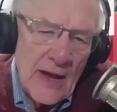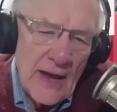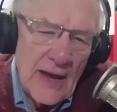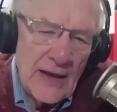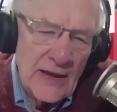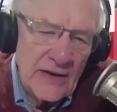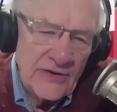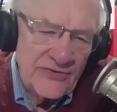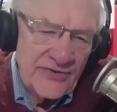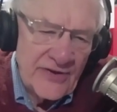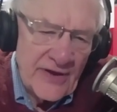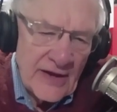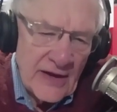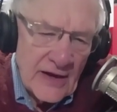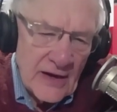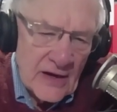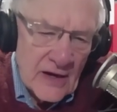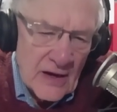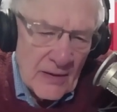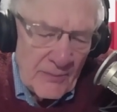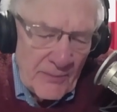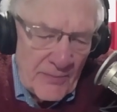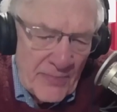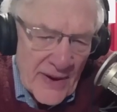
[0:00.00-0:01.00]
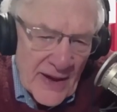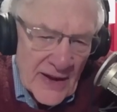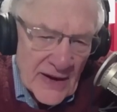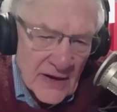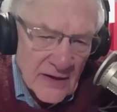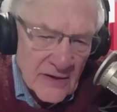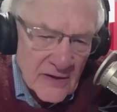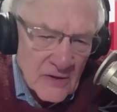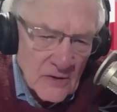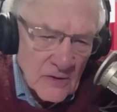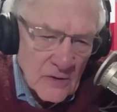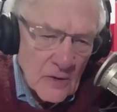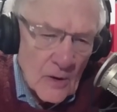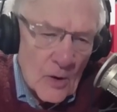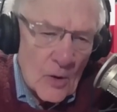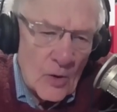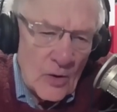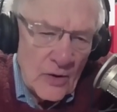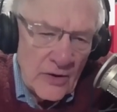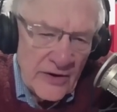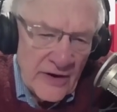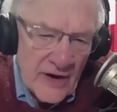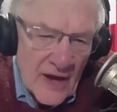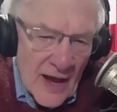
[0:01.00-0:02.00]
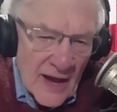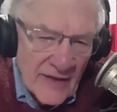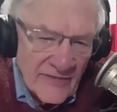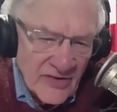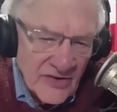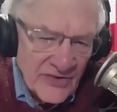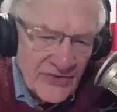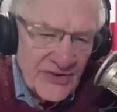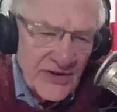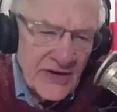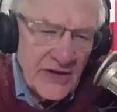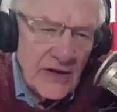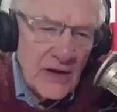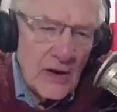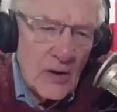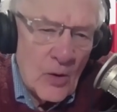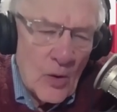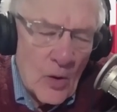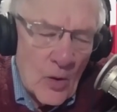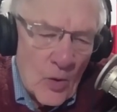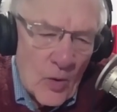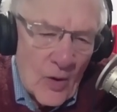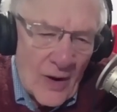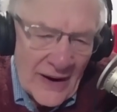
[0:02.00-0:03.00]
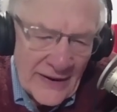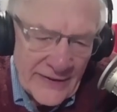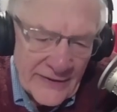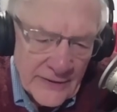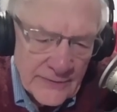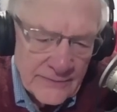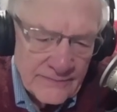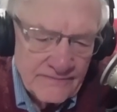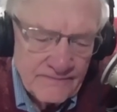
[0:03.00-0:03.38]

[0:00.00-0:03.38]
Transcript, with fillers: as a competitor or novelty or what?